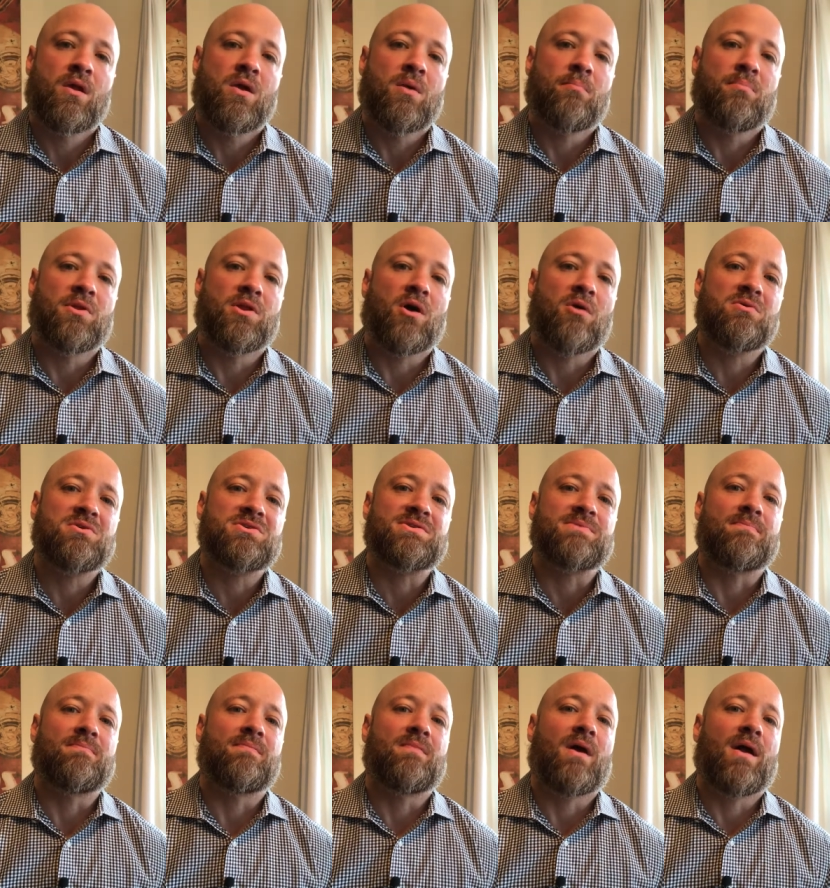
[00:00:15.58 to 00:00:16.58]
Below are
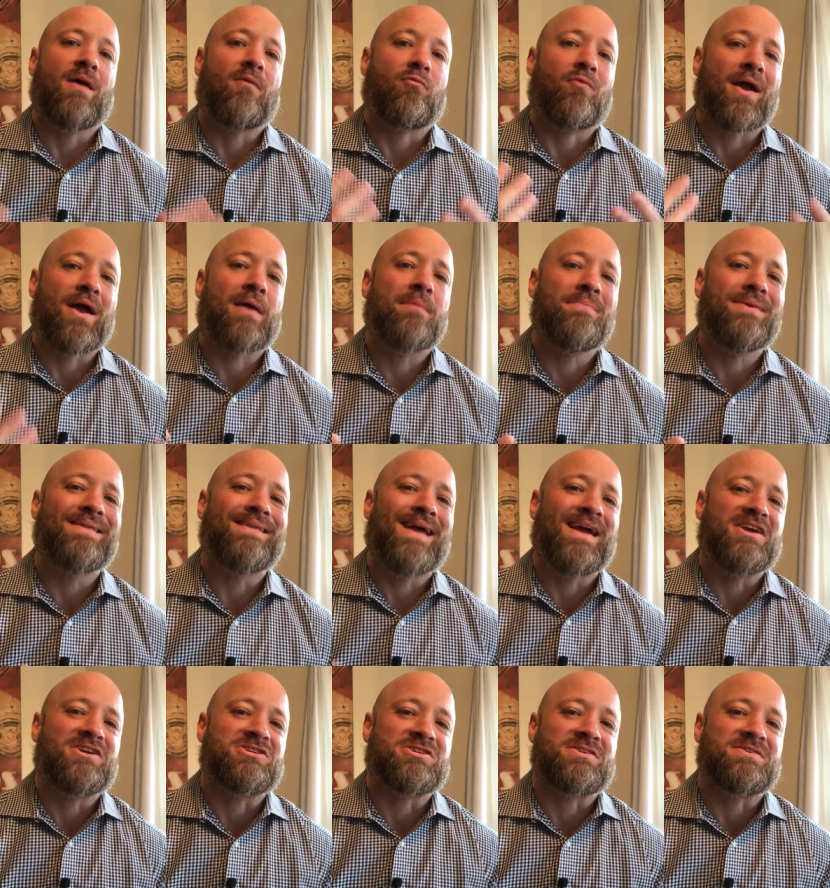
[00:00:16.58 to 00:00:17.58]
some
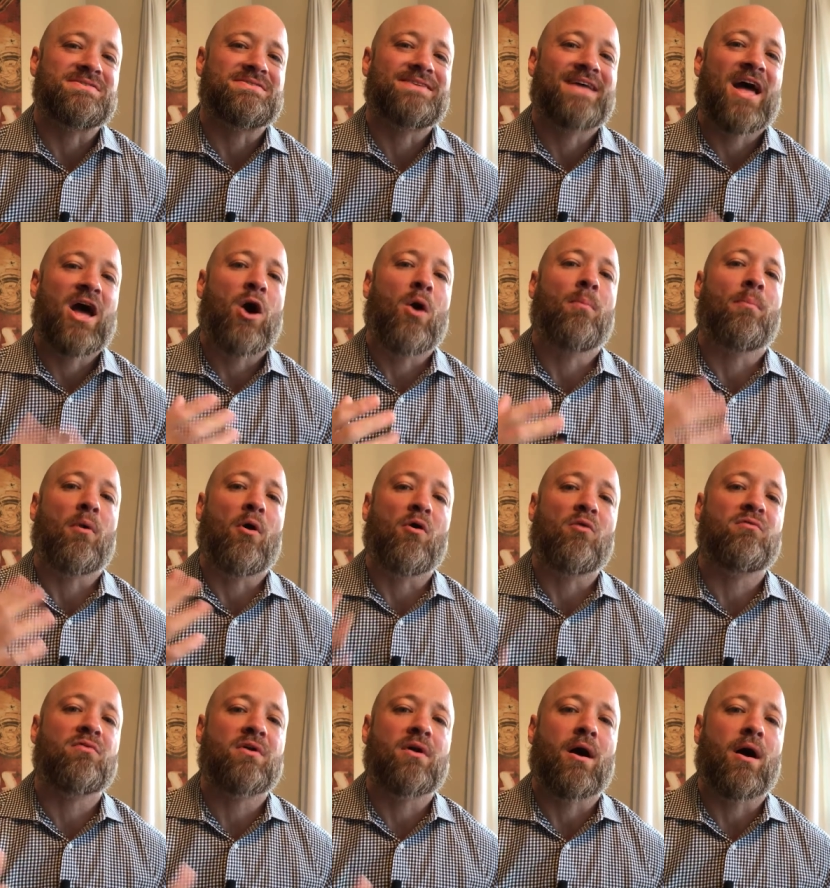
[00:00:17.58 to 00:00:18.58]
recommendations to help
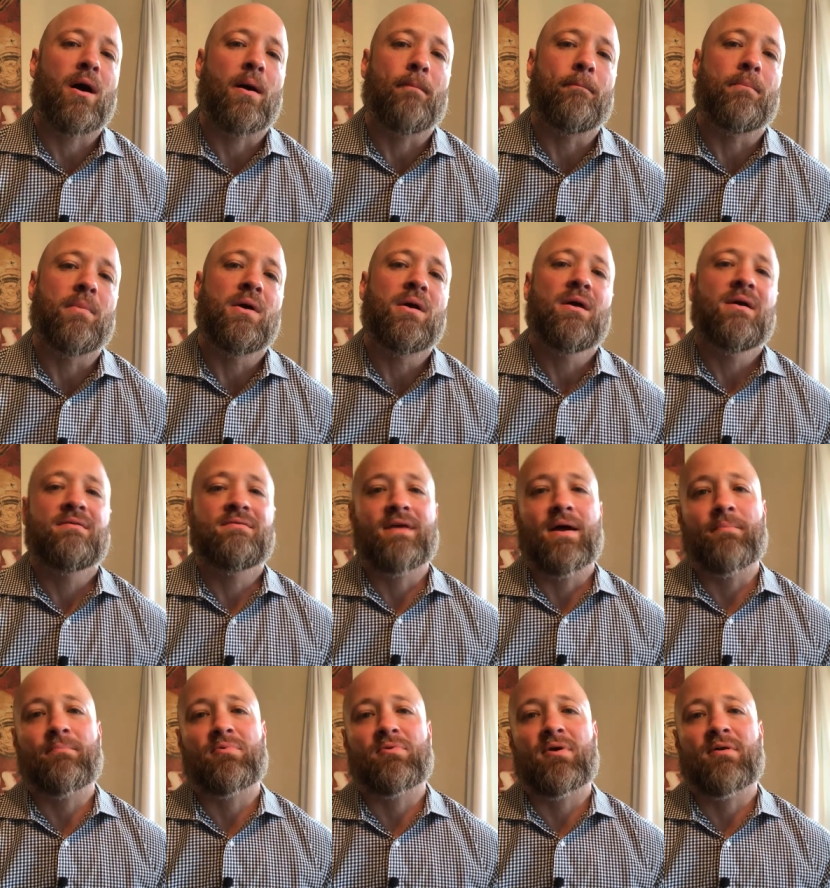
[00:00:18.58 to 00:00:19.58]
overcome
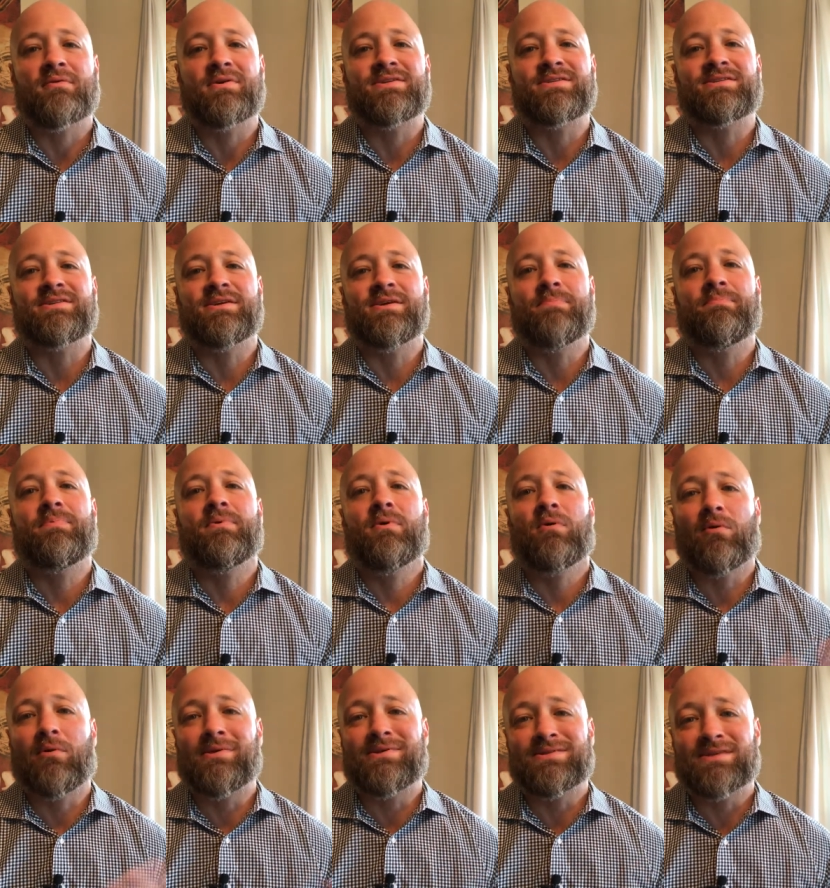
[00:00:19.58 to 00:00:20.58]
temporary sleep
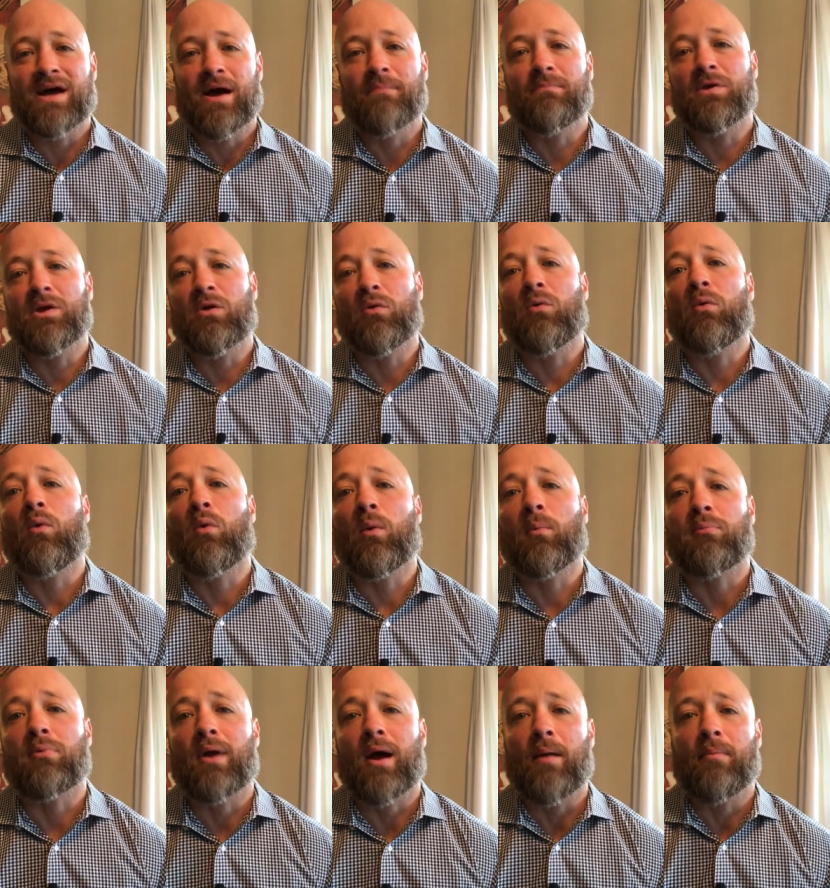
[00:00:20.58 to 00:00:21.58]
insomnia or
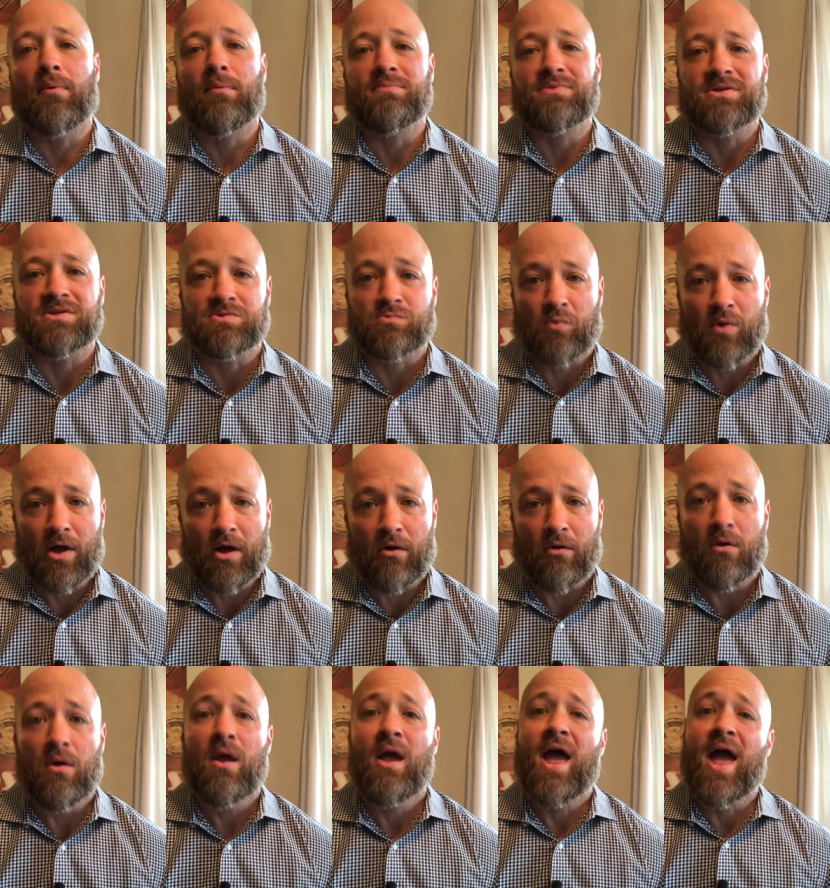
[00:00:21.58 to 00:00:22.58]
problems as
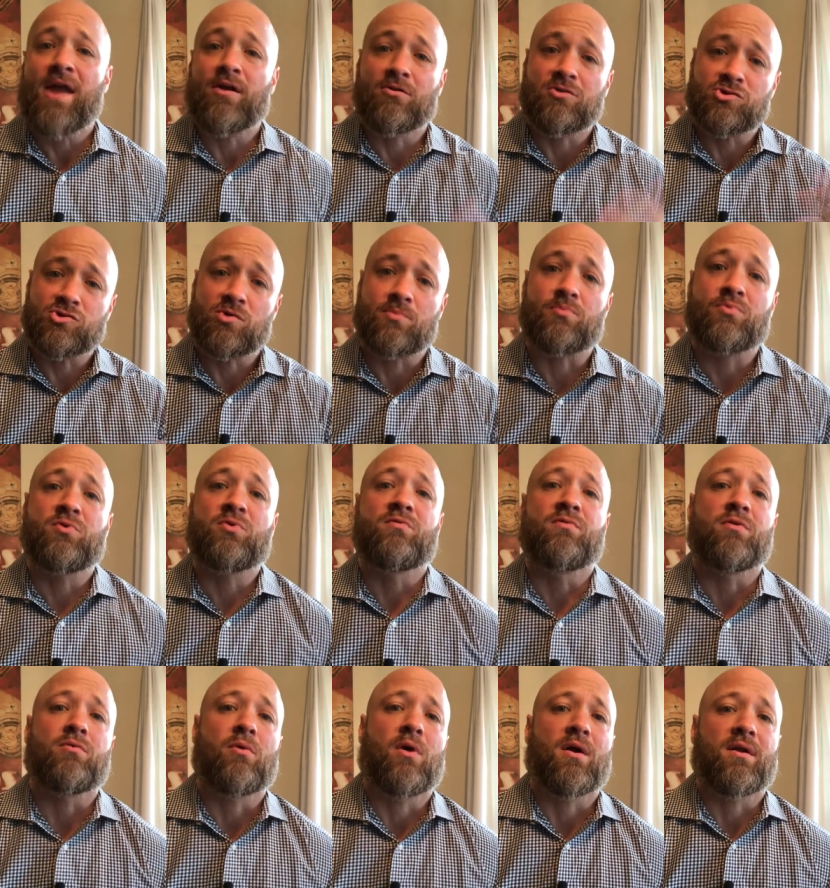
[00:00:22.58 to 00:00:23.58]
well, and also improve
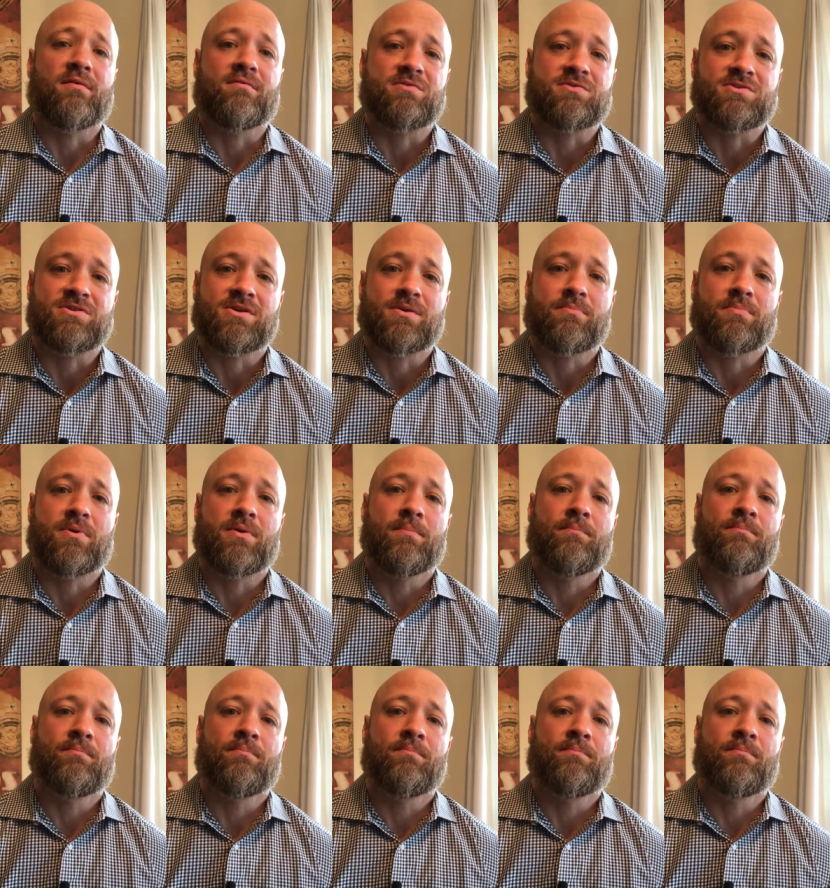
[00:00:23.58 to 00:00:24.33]
the quality of your sleep.